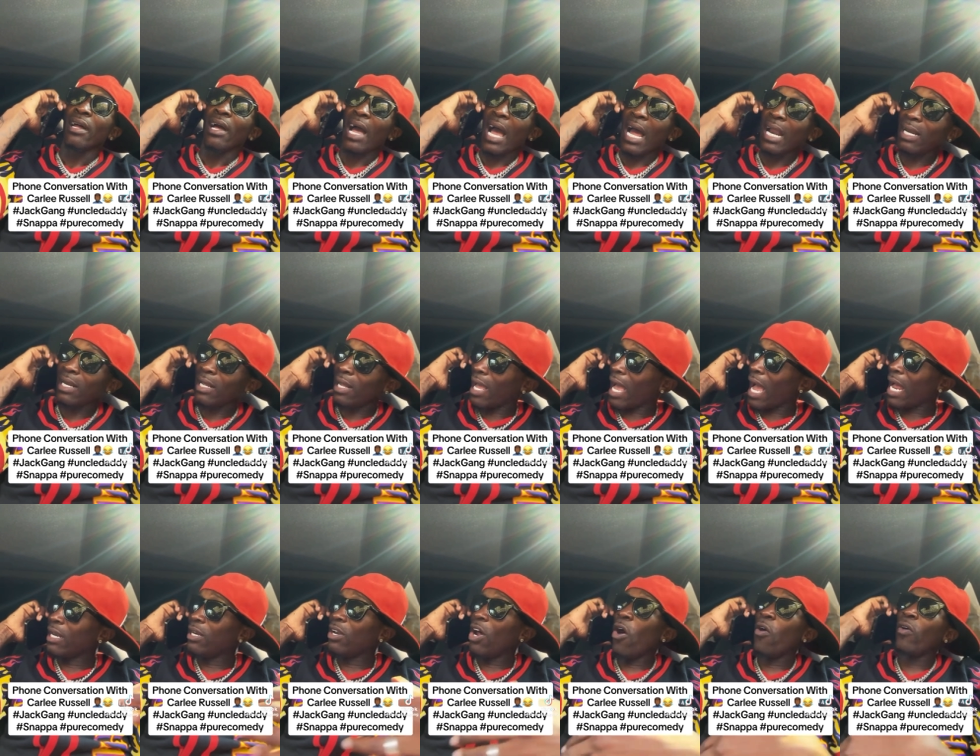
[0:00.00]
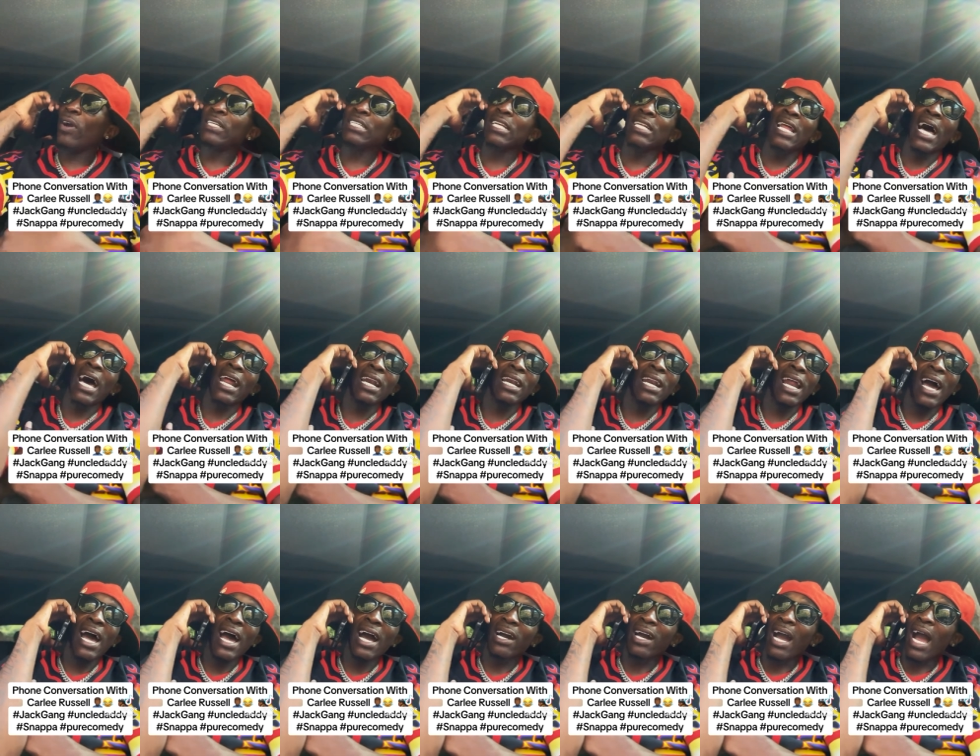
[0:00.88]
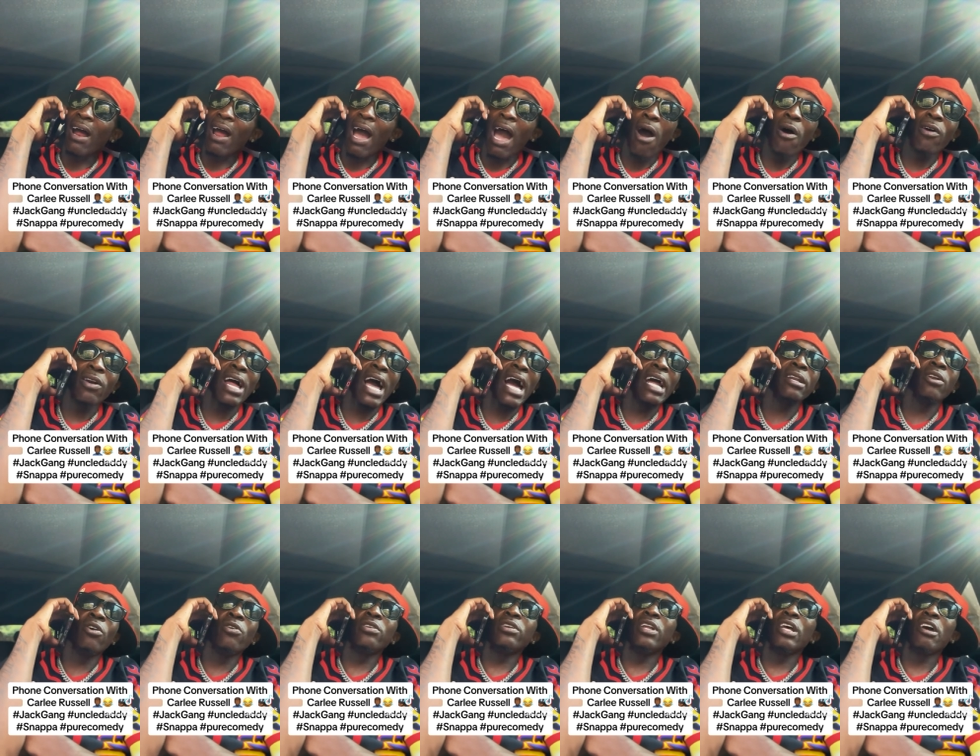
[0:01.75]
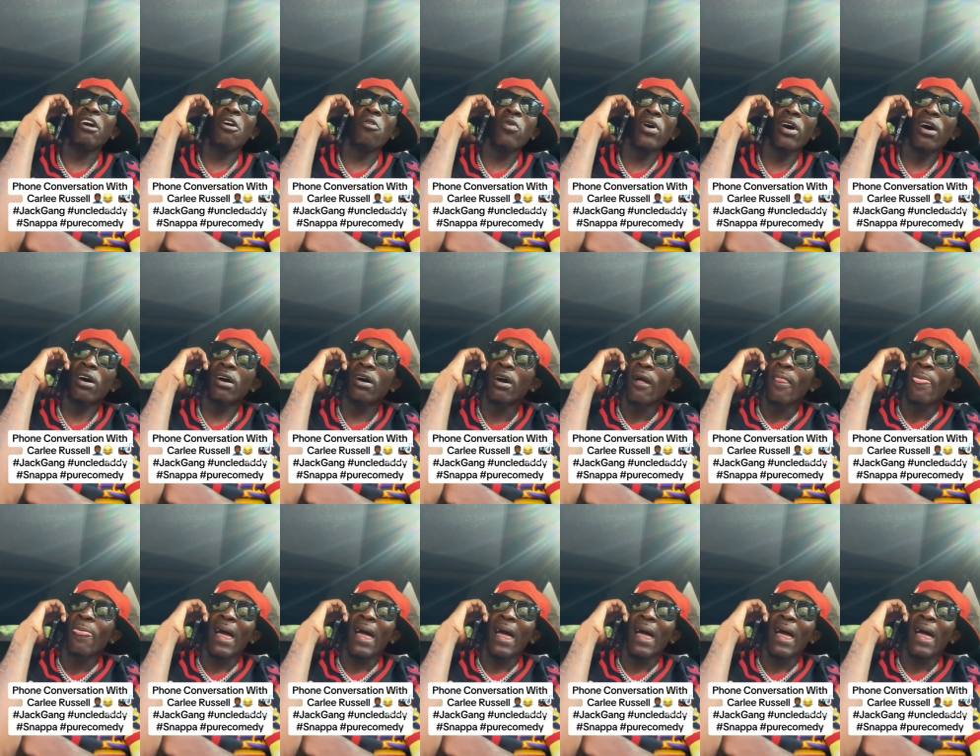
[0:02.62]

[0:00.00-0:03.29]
I, I know it's a lot of lag. I, I, I know damn well.